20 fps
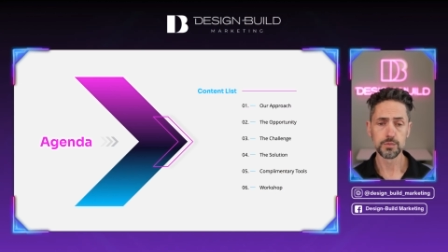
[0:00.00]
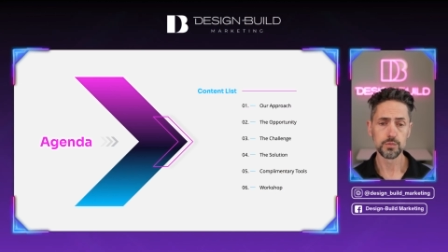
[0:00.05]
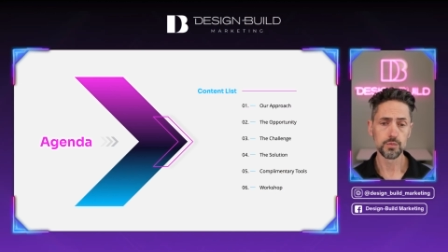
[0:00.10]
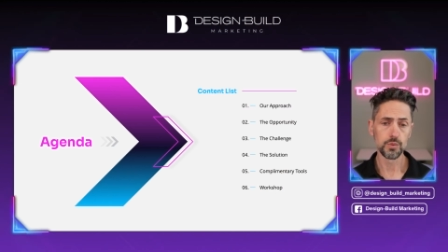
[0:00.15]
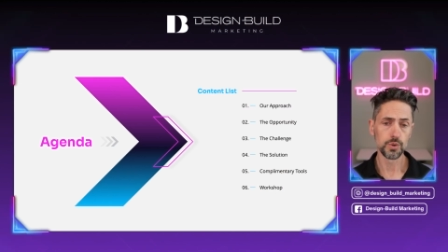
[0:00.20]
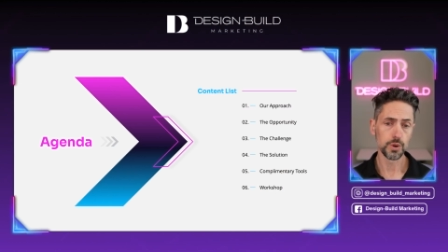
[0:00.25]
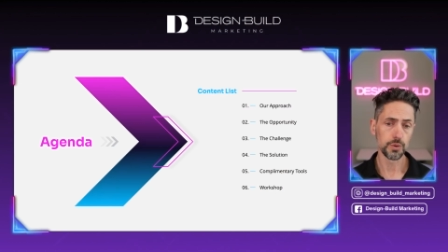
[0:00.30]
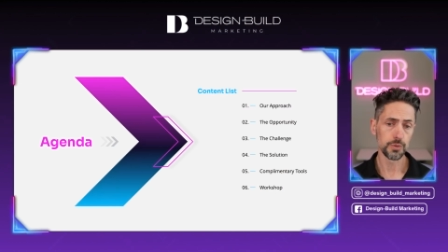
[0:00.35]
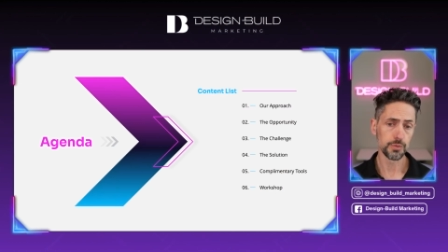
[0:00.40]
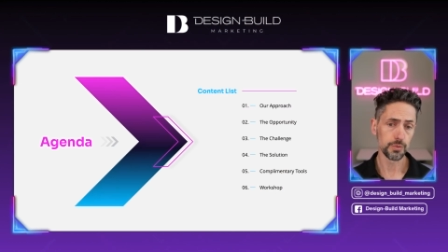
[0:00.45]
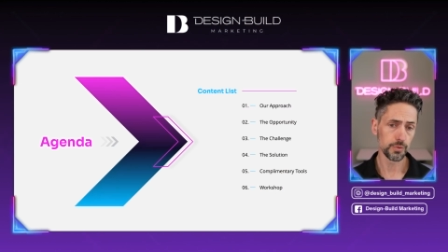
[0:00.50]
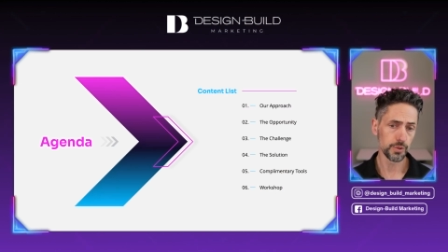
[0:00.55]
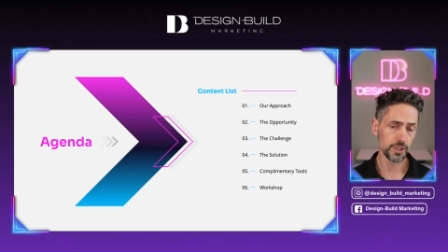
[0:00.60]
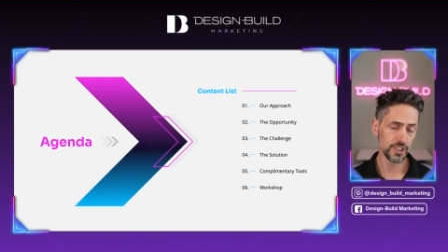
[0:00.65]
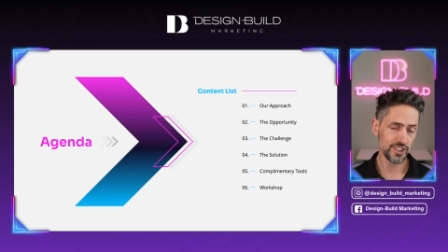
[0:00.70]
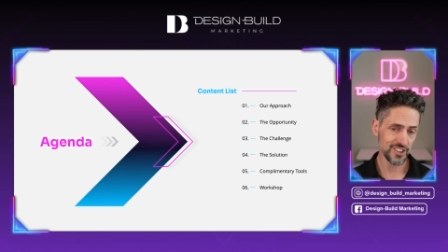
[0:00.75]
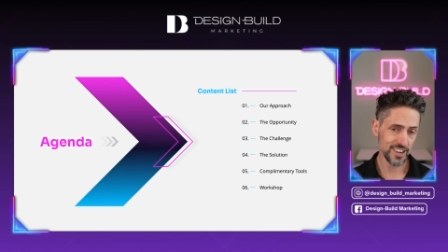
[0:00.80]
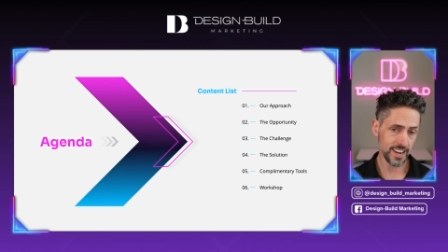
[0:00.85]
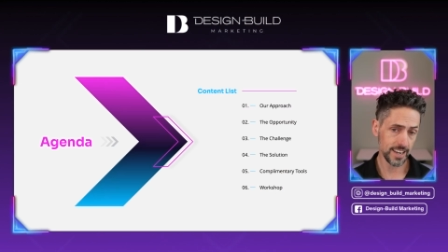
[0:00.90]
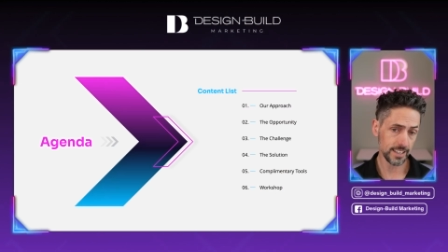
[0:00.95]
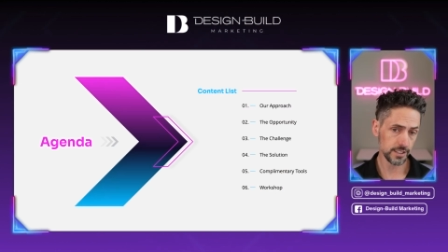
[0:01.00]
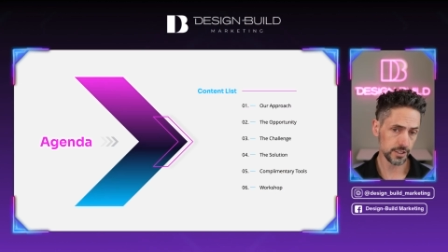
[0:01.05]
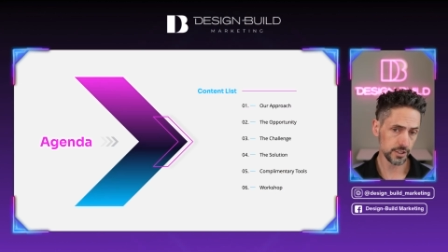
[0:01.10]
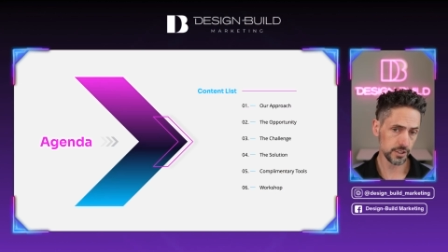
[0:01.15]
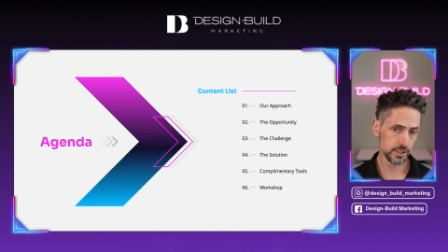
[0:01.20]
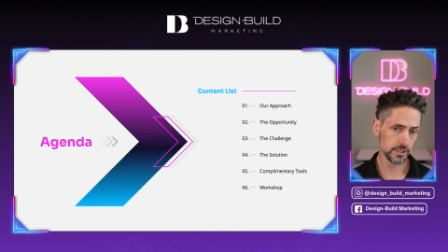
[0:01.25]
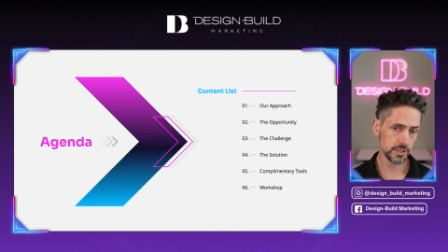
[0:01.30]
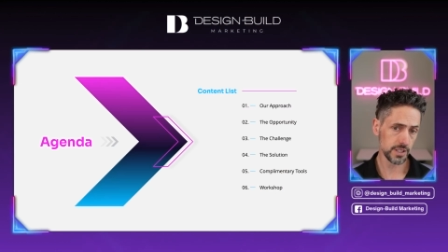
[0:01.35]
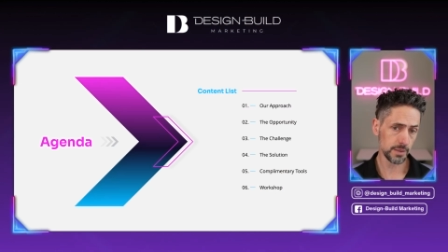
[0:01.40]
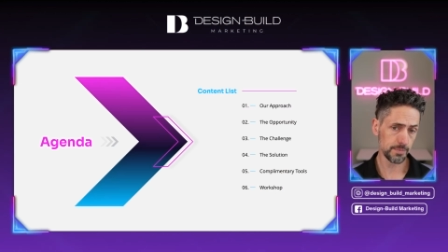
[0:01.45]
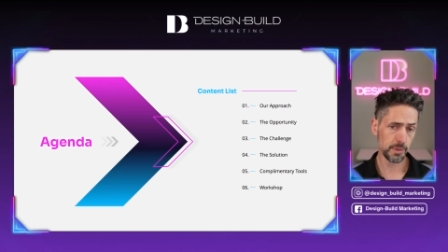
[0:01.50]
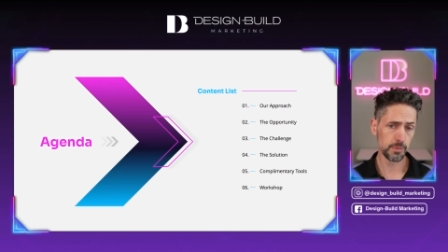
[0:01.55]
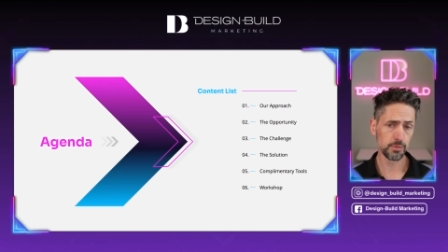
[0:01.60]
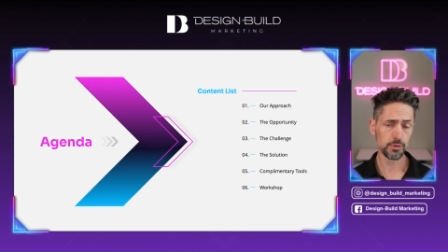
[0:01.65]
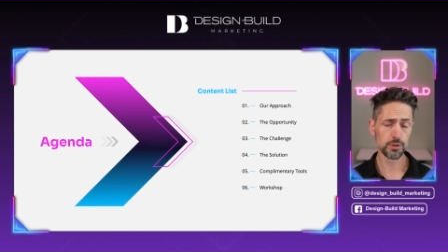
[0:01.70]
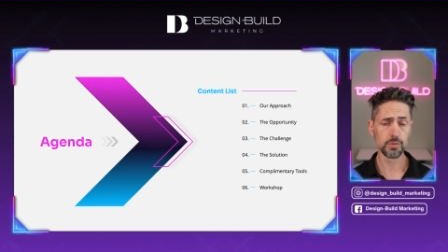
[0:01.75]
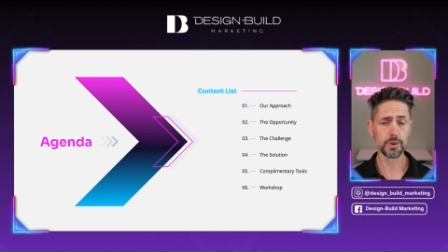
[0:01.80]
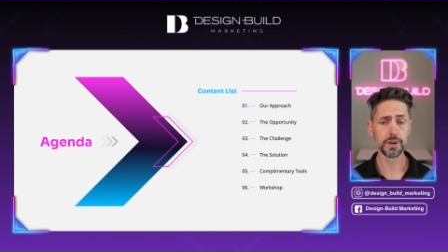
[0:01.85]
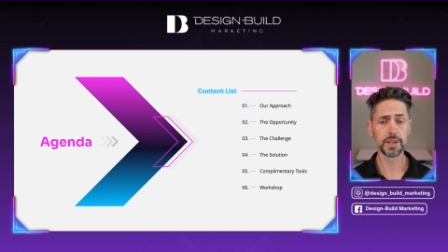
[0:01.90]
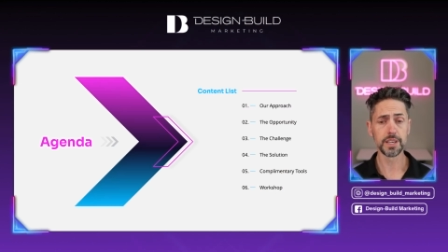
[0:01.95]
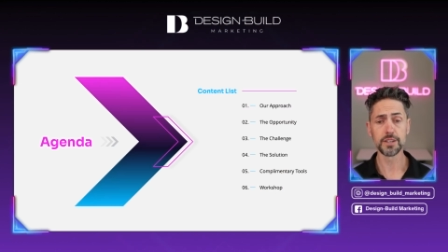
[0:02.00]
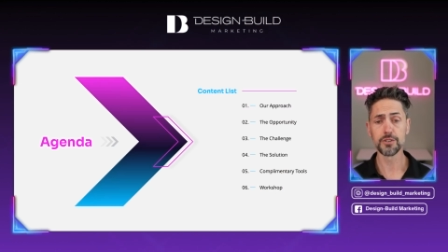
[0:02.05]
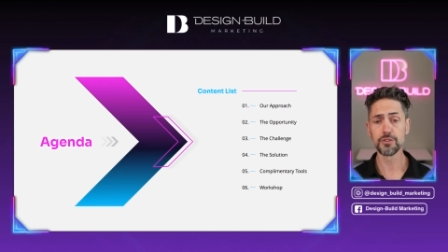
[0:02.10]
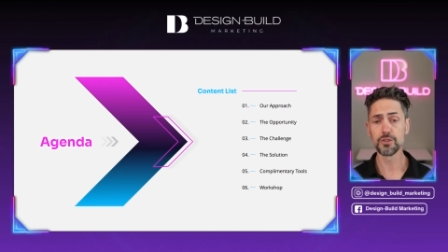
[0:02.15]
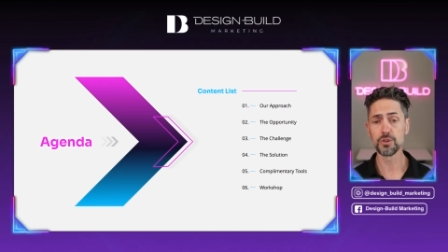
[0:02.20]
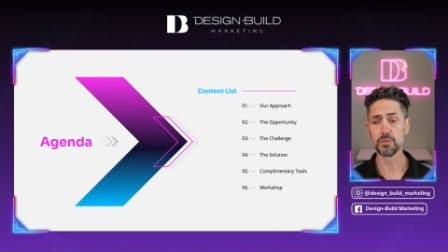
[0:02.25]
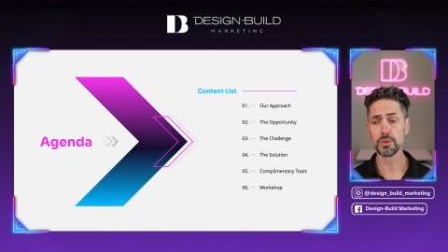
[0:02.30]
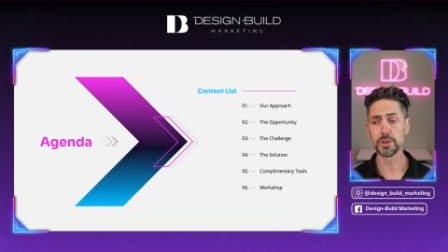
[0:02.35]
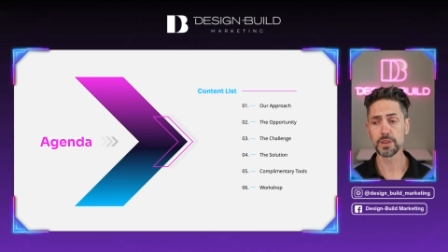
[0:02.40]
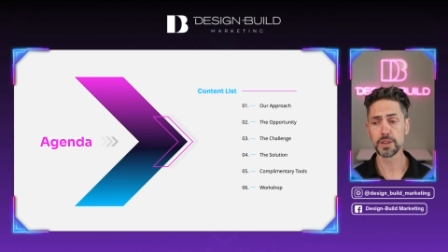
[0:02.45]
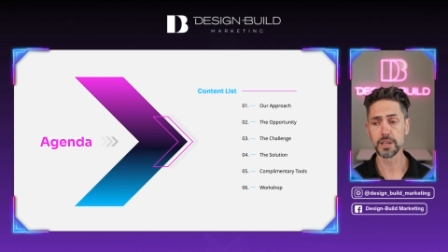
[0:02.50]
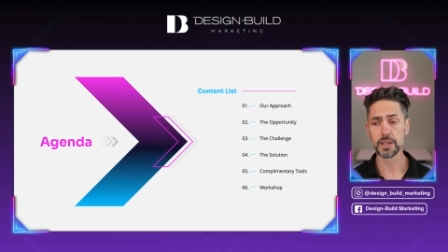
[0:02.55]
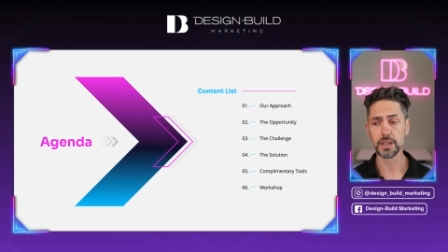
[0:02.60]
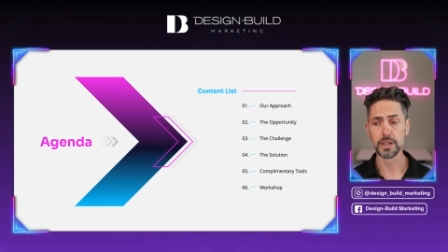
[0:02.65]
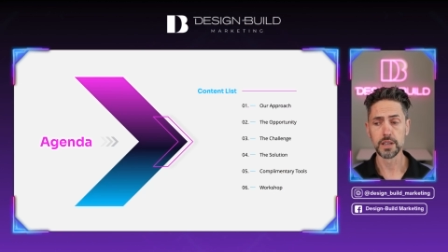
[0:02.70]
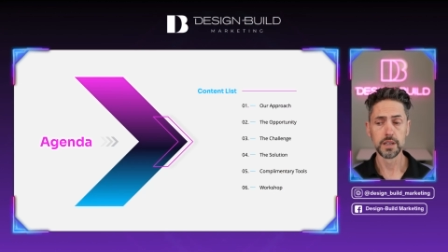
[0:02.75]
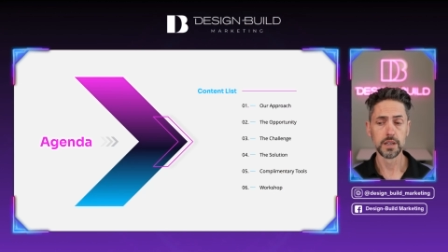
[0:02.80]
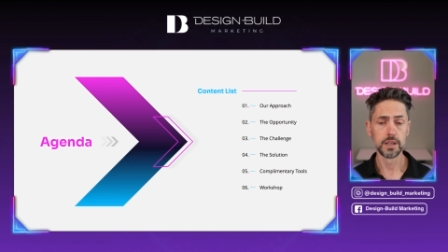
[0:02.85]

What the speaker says: We'll go through the challenges that people are running into with it,